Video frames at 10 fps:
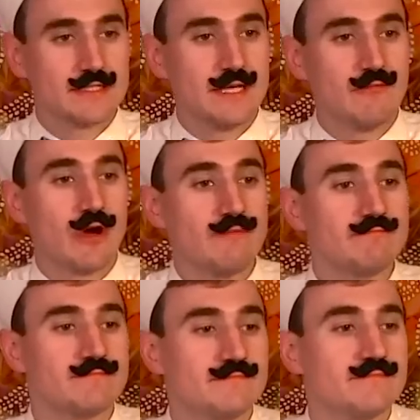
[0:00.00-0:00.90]
Team
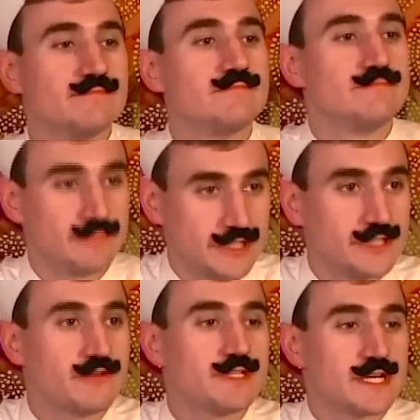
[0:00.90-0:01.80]
one,
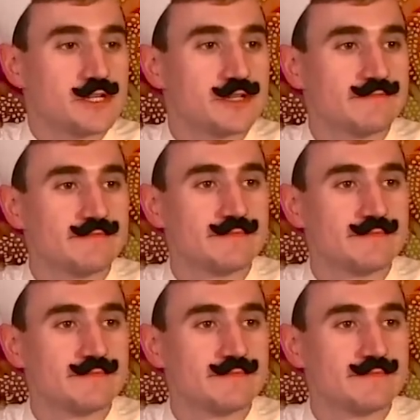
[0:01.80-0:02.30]
present your dish.